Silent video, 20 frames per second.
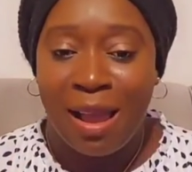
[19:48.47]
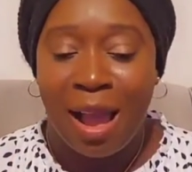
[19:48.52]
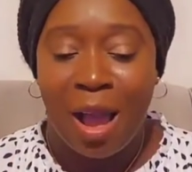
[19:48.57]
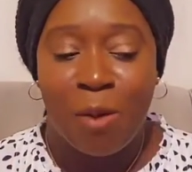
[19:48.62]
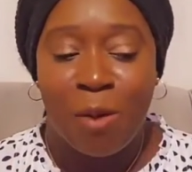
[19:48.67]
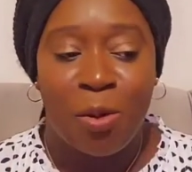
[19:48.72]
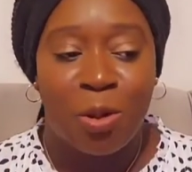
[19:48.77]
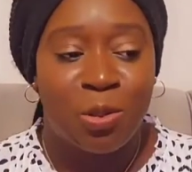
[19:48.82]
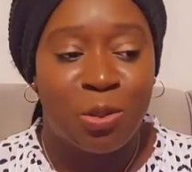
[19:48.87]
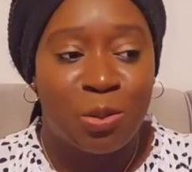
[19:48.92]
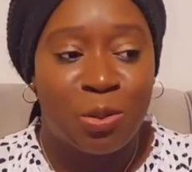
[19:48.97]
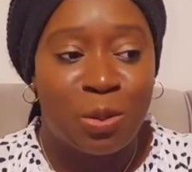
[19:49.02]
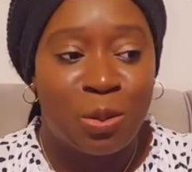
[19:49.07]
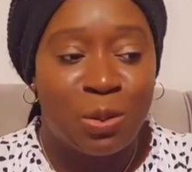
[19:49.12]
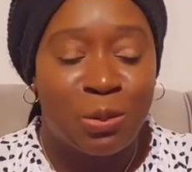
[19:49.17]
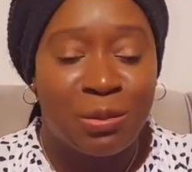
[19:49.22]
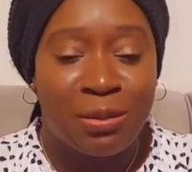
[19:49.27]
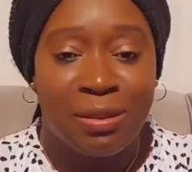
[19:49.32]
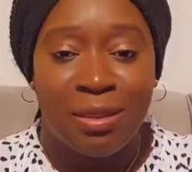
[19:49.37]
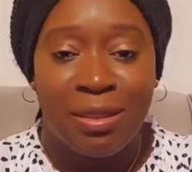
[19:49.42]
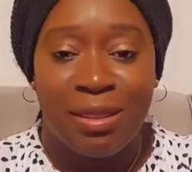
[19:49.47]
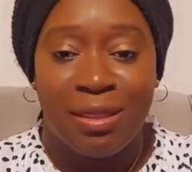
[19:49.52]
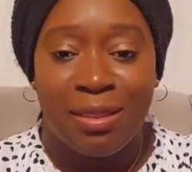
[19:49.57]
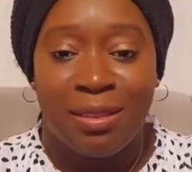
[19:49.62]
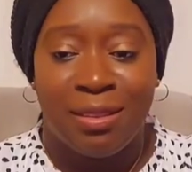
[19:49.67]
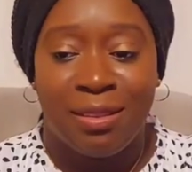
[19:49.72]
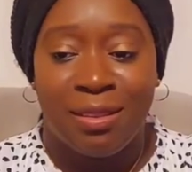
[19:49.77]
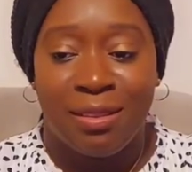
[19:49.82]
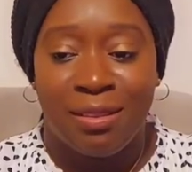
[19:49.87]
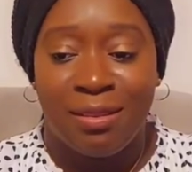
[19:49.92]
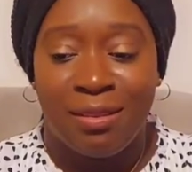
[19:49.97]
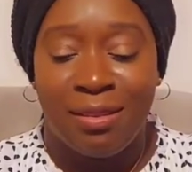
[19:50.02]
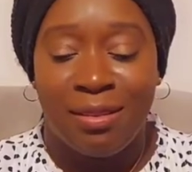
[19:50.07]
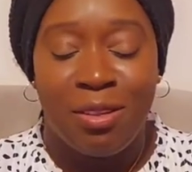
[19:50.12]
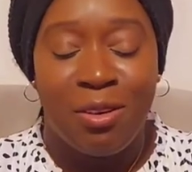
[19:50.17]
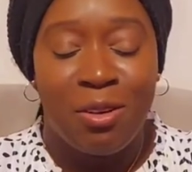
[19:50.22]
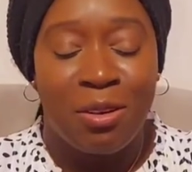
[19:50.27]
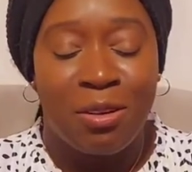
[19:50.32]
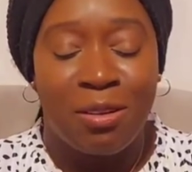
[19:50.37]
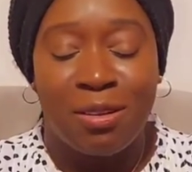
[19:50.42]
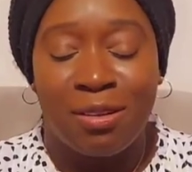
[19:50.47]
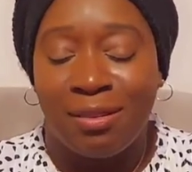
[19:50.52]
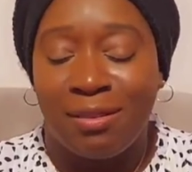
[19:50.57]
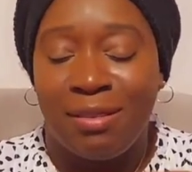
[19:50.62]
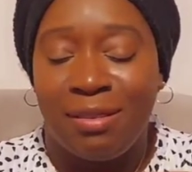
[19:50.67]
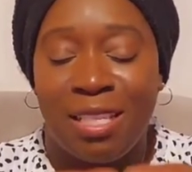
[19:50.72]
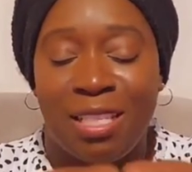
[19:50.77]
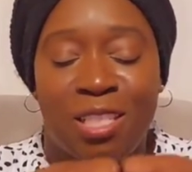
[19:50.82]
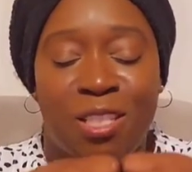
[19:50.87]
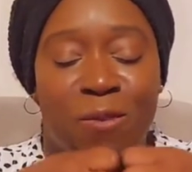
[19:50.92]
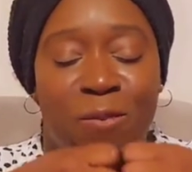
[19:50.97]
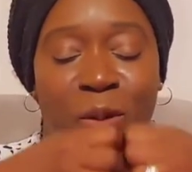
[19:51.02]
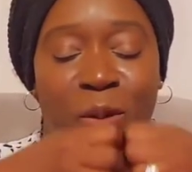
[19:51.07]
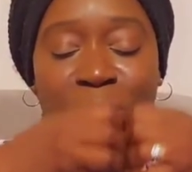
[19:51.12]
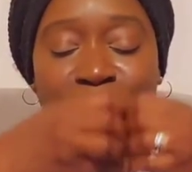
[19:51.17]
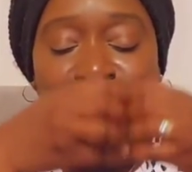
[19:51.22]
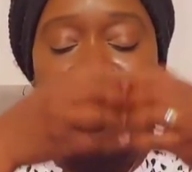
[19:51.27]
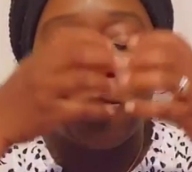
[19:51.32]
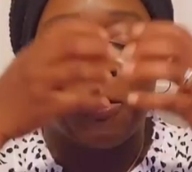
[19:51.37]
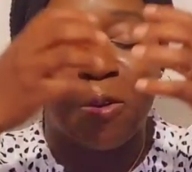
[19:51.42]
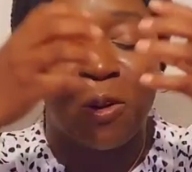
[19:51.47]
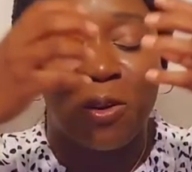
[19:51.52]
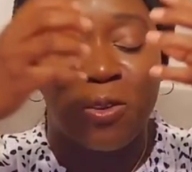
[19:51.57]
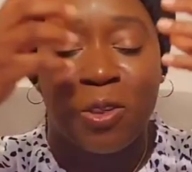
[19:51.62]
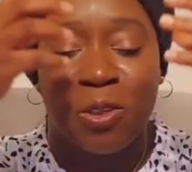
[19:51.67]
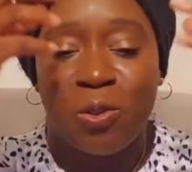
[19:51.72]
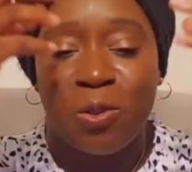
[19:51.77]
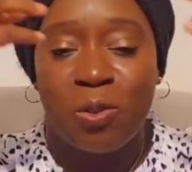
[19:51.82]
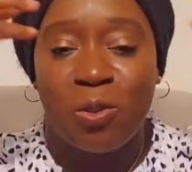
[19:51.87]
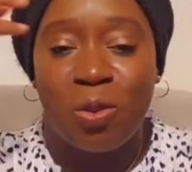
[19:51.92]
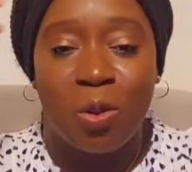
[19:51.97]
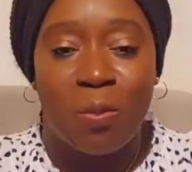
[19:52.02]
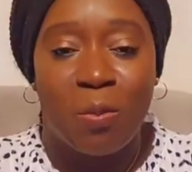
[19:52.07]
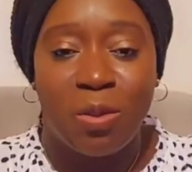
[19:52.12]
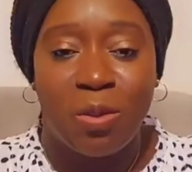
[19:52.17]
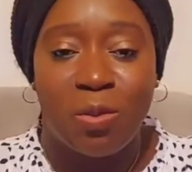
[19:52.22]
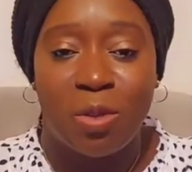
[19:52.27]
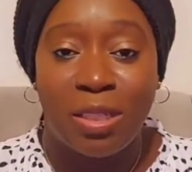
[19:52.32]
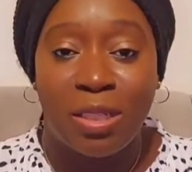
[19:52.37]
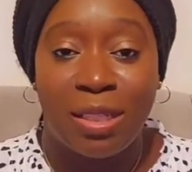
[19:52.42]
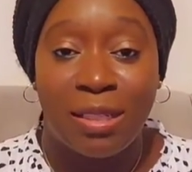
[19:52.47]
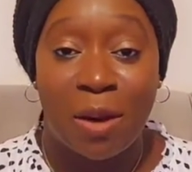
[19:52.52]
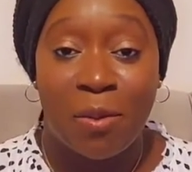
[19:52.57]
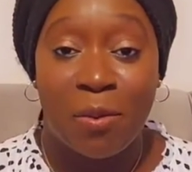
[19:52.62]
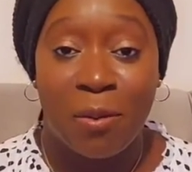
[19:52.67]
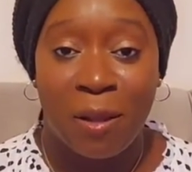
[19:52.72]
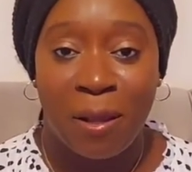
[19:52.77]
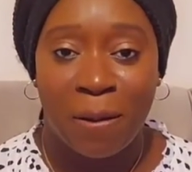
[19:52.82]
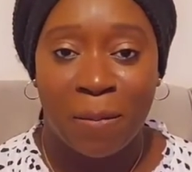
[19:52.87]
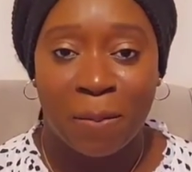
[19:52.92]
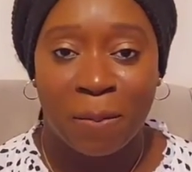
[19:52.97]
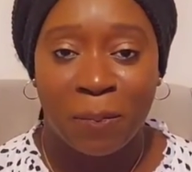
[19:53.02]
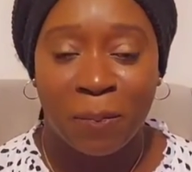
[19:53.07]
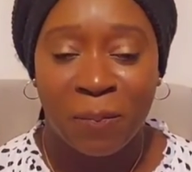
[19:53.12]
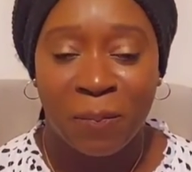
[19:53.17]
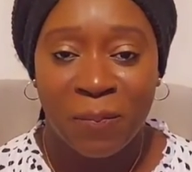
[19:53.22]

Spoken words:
I was so, you know, the Spirit of God just took me to another realm.